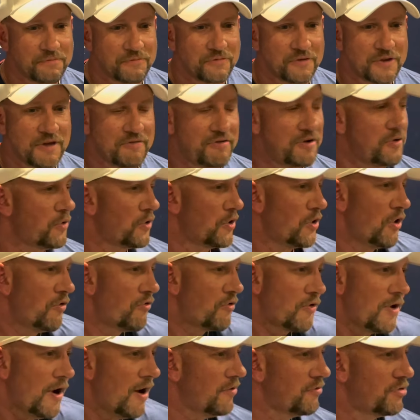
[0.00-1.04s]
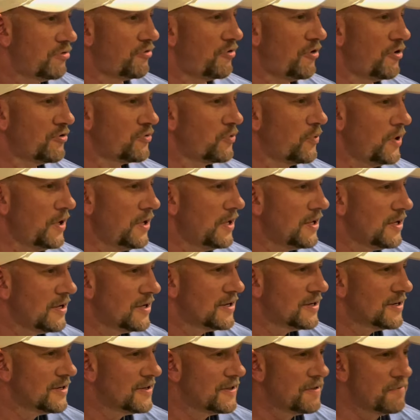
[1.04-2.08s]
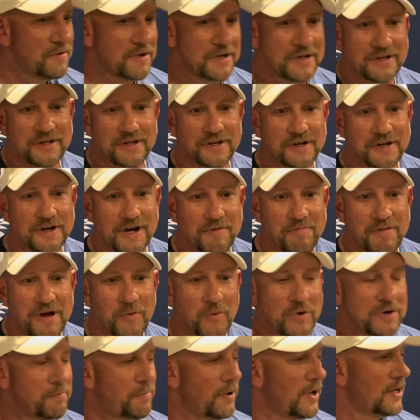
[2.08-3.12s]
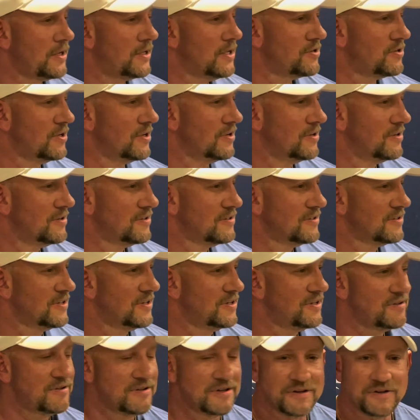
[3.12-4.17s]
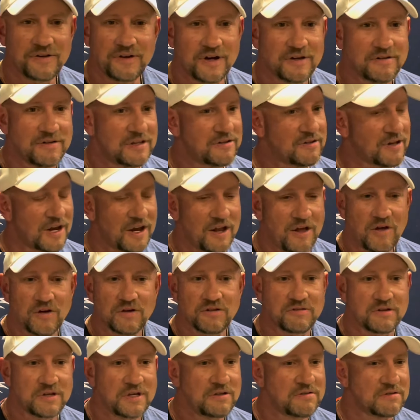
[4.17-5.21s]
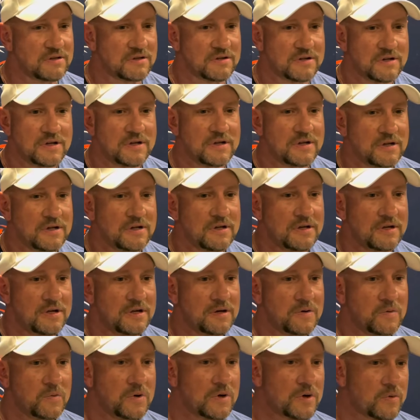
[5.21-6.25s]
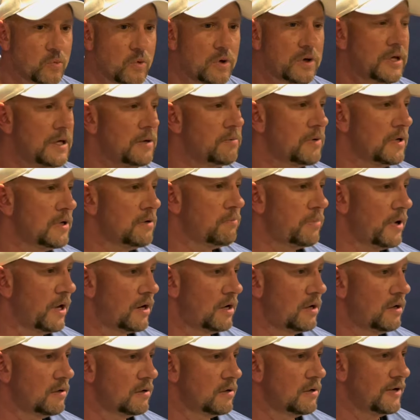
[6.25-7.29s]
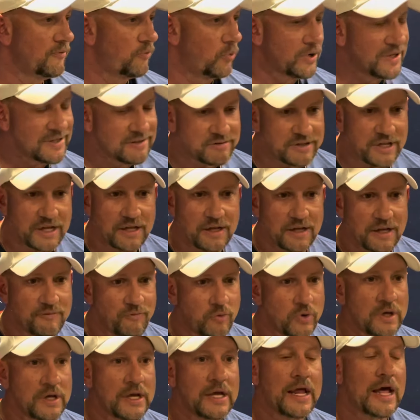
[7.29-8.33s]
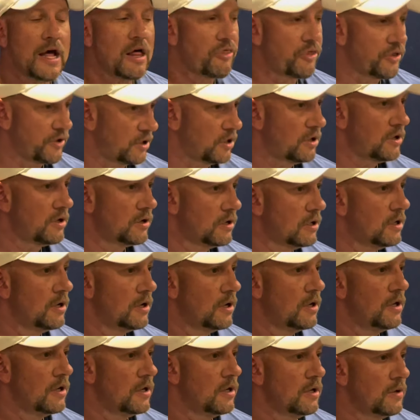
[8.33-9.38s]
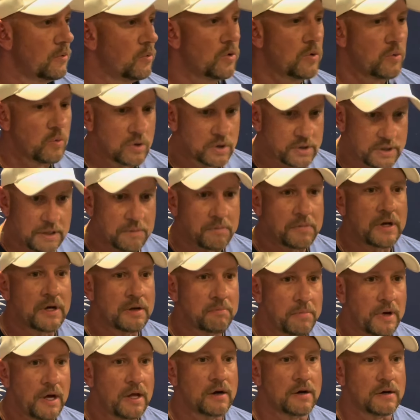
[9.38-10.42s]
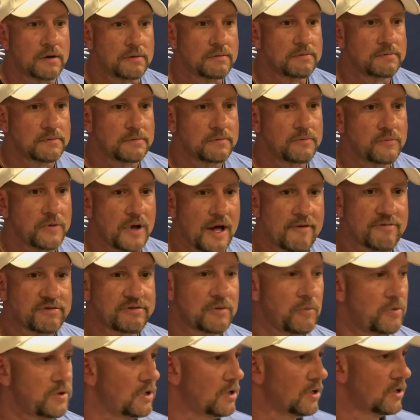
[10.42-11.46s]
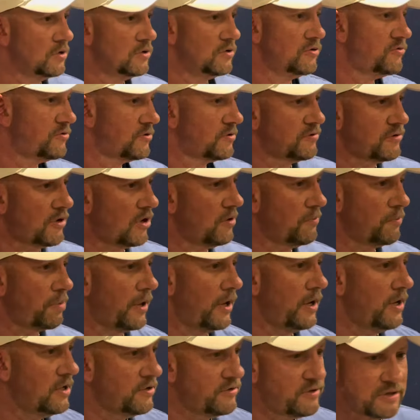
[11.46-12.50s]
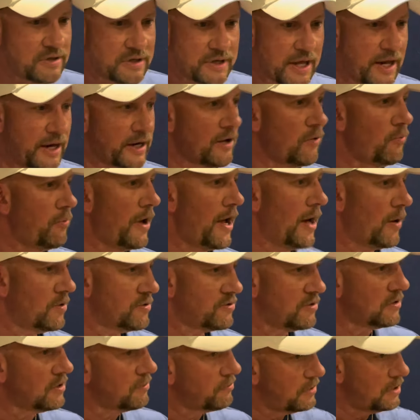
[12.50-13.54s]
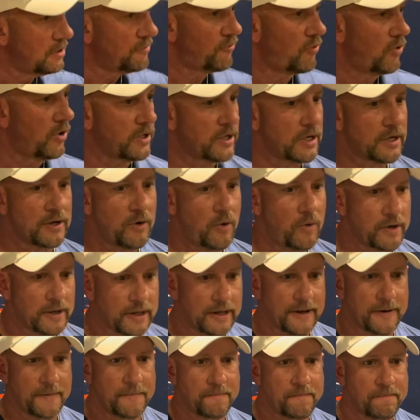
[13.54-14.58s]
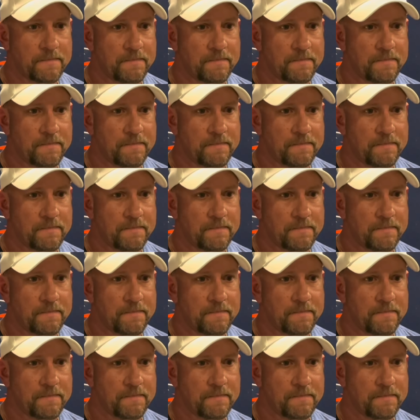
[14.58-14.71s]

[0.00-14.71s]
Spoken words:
If it were over after the first week, I mean, everybody wouldn't pay attention. It's a long season. We'll keep getting better. If we can get healthier, we'll keep getting better. Obviously, when you lose certain players, you kind of go backwards a little bit before you get going again.